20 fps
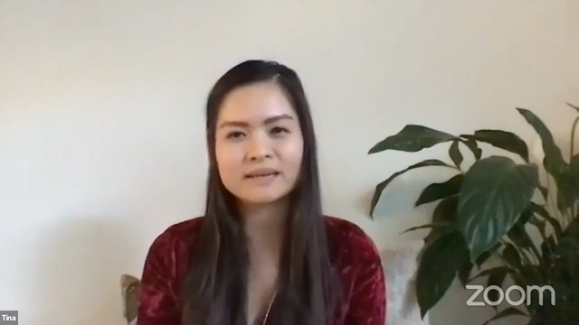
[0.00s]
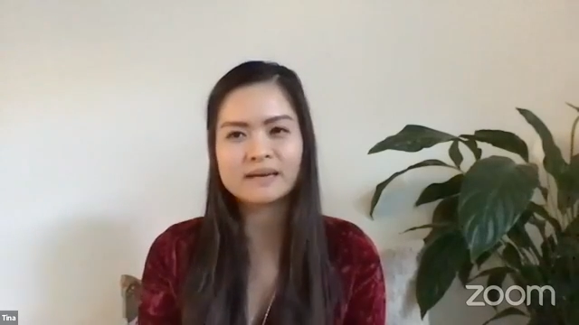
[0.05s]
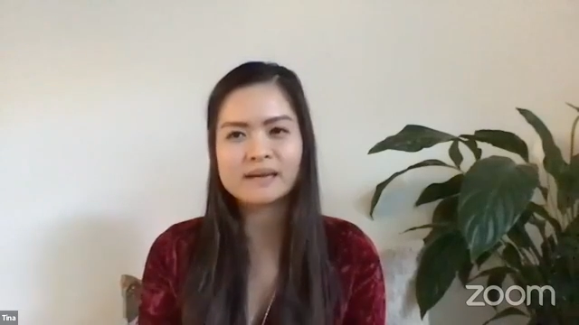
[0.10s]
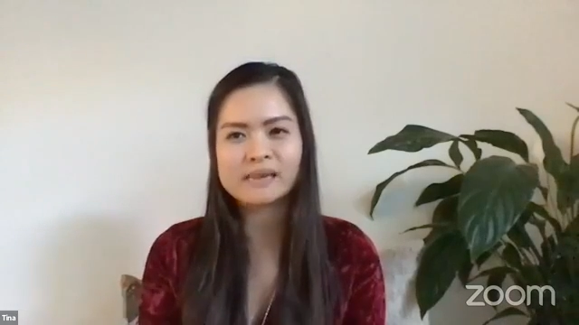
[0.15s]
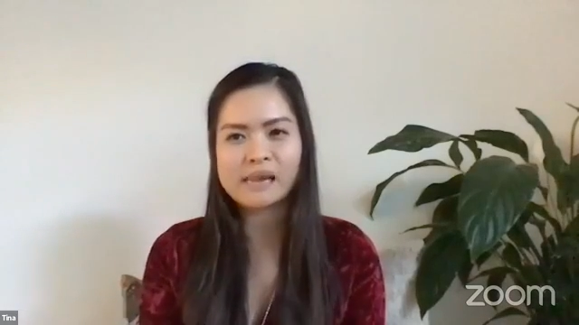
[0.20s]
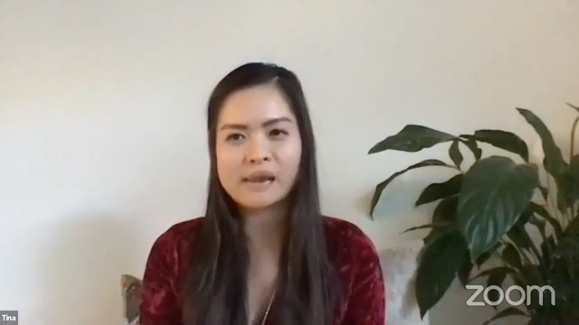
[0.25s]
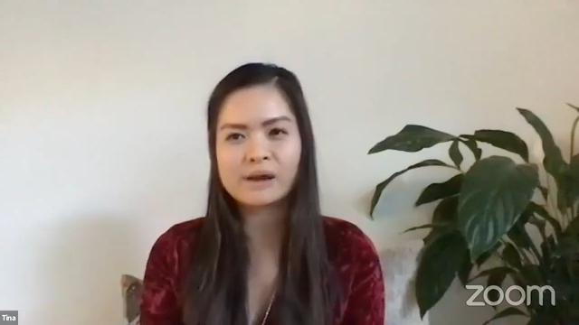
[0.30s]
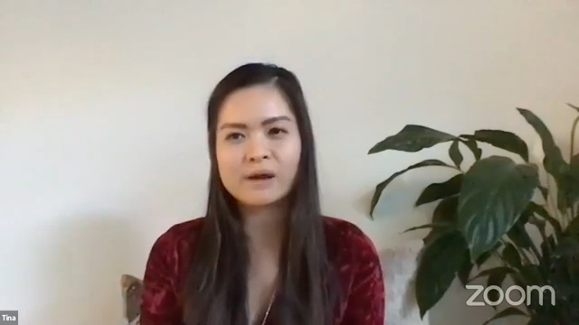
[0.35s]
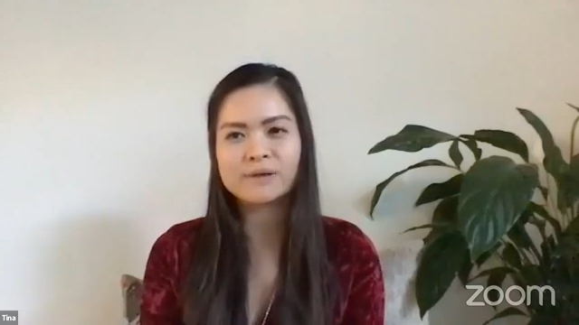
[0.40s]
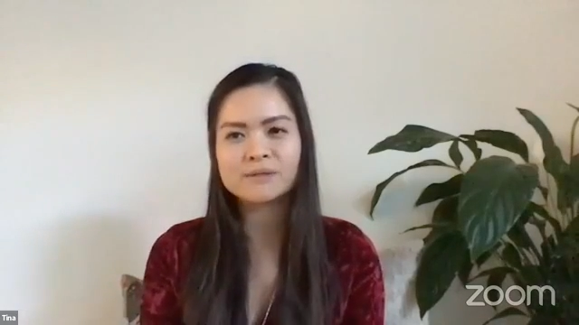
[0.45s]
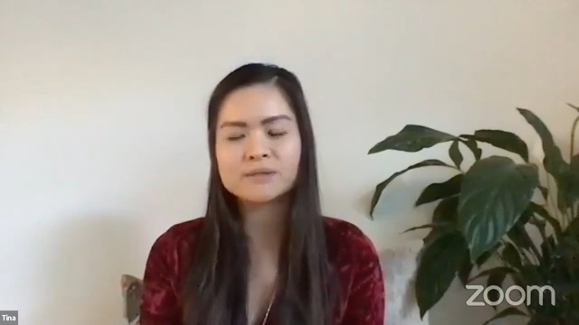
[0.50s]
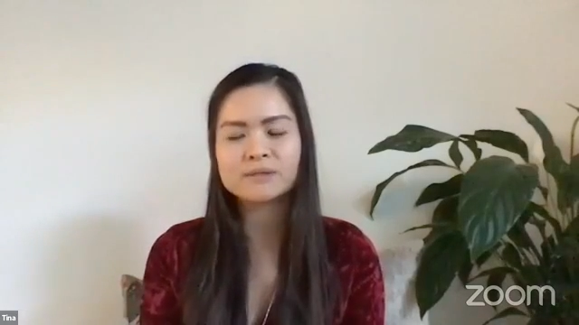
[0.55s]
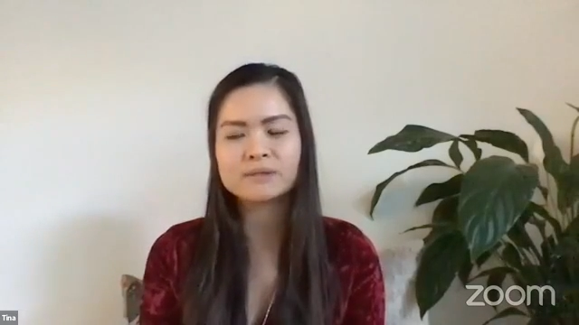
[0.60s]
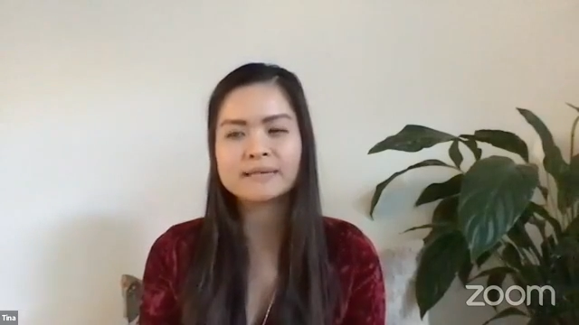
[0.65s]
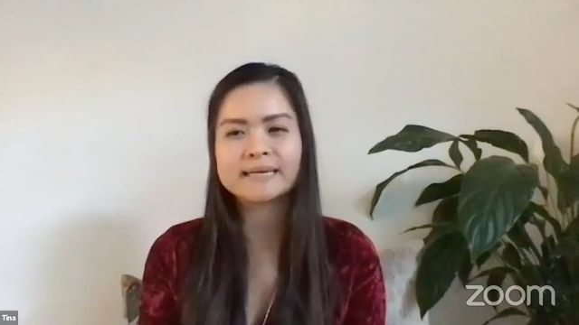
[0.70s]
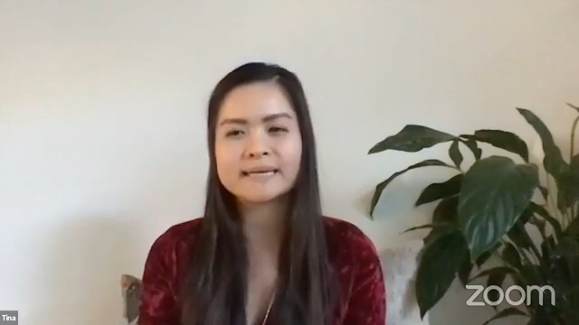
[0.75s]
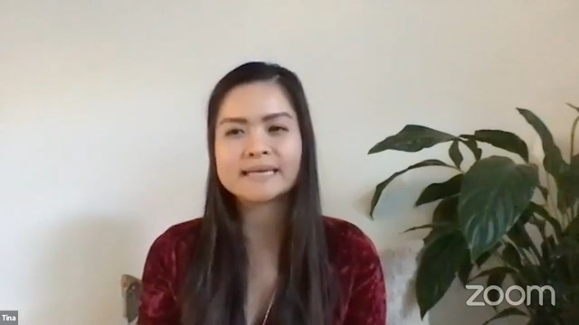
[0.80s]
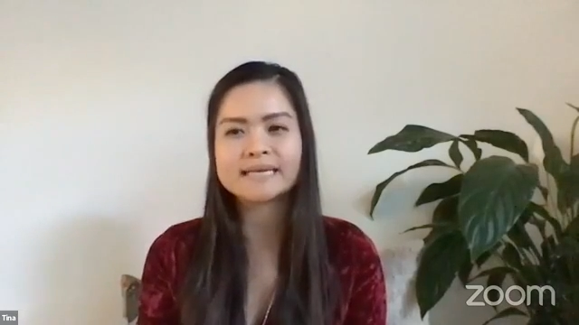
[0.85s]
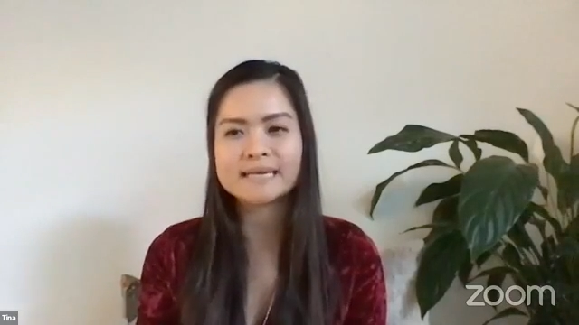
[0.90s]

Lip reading: and then also like